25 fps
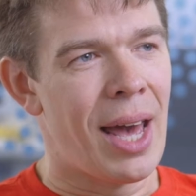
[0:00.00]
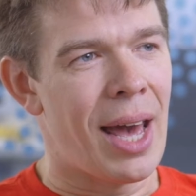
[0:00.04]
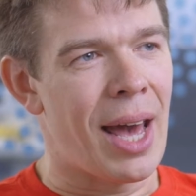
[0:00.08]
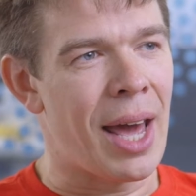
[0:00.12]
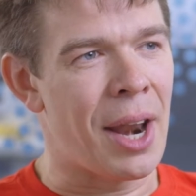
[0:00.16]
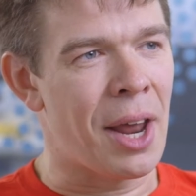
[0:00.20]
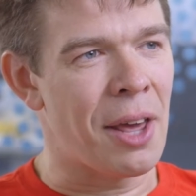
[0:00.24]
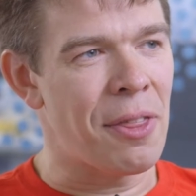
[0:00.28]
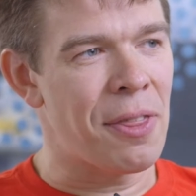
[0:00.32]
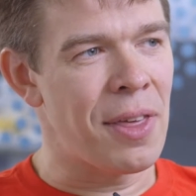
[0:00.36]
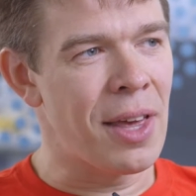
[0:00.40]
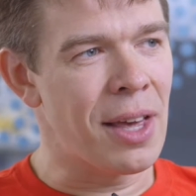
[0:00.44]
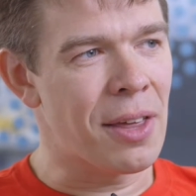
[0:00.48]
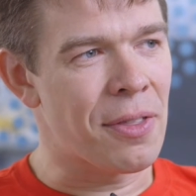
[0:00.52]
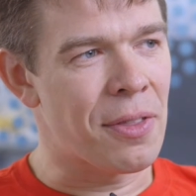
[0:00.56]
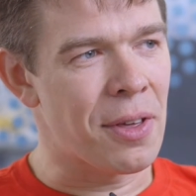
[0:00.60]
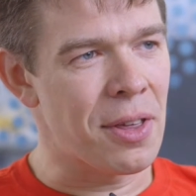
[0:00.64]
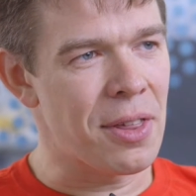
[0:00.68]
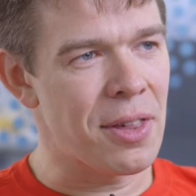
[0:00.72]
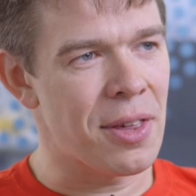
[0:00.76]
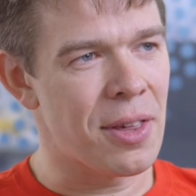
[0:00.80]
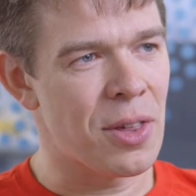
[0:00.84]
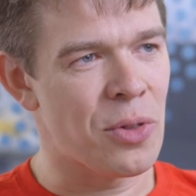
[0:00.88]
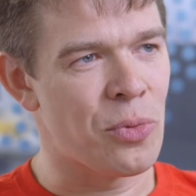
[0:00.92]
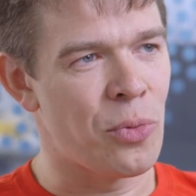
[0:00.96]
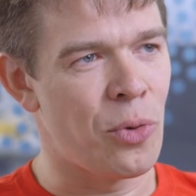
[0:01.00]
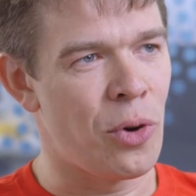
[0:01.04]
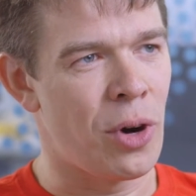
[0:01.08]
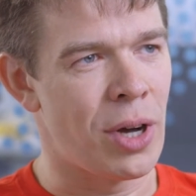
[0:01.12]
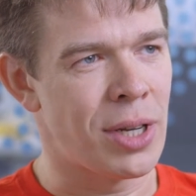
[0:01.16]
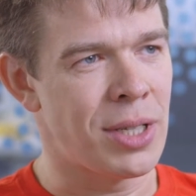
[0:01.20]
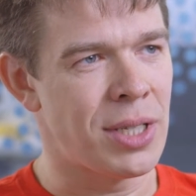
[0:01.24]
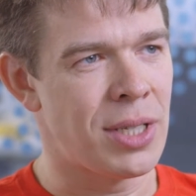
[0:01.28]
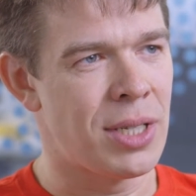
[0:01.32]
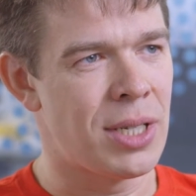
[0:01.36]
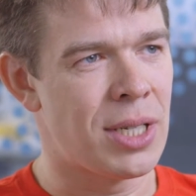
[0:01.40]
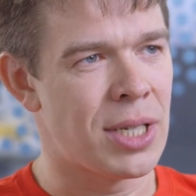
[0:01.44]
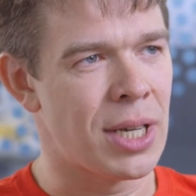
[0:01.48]
And I think this is
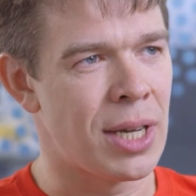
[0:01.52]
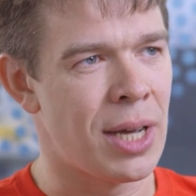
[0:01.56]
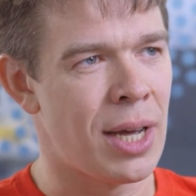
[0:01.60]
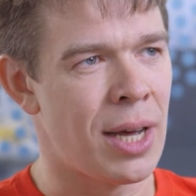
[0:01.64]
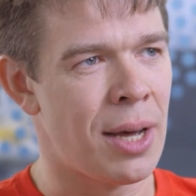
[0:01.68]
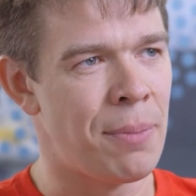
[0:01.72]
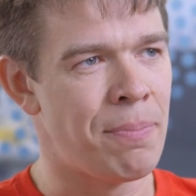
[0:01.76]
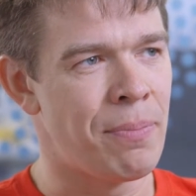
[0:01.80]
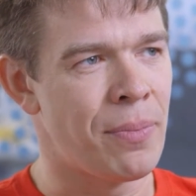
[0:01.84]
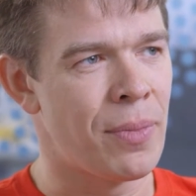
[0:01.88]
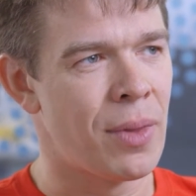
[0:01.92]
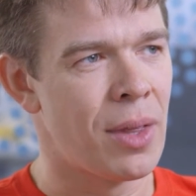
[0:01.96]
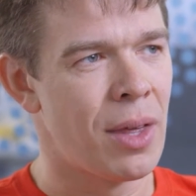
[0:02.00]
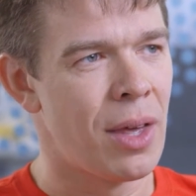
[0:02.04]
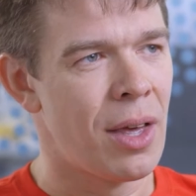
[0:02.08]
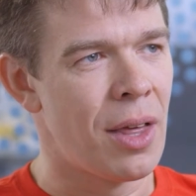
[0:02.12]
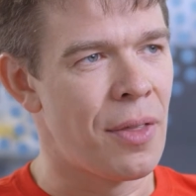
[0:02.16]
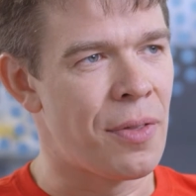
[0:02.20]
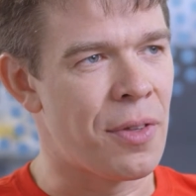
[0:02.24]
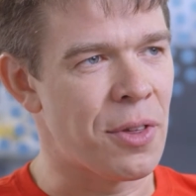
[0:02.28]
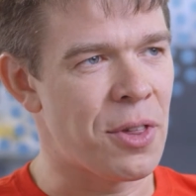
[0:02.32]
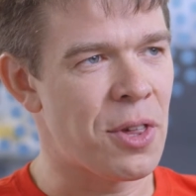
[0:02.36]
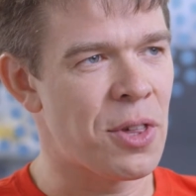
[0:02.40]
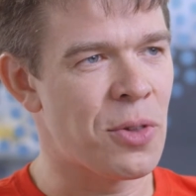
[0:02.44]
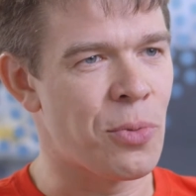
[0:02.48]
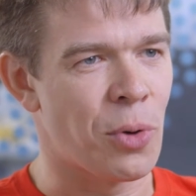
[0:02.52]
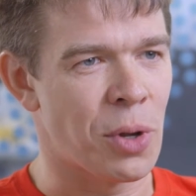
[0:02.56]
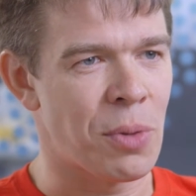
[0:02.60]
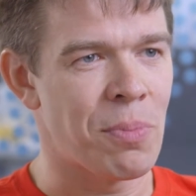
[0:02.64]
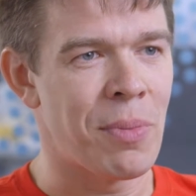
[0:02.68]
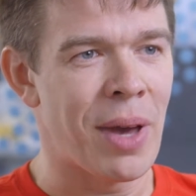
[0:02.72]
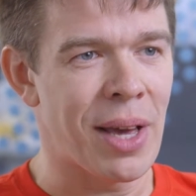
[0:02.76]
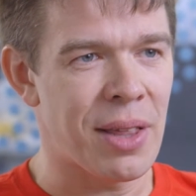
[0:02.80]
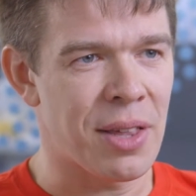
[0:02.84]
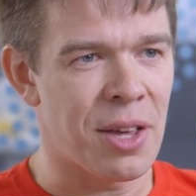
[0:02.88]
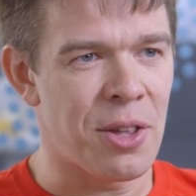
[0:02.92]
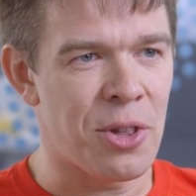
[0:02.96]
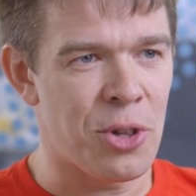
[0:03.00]
what
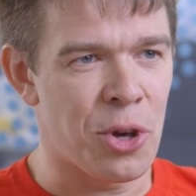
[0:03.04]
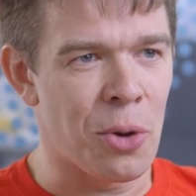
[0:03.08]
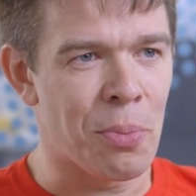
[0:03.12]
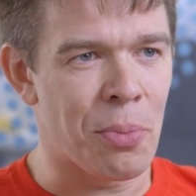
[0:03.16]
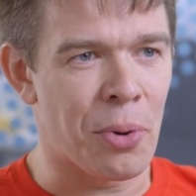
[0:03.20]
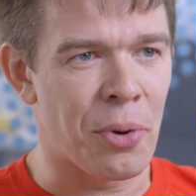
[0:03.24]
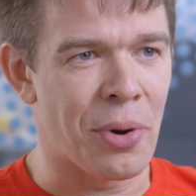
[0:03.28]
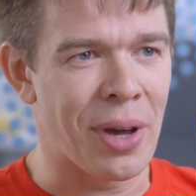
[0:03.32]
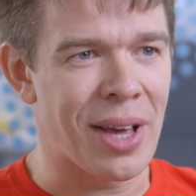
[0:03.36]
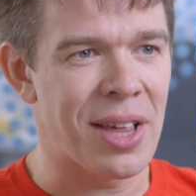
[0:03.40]
makes it super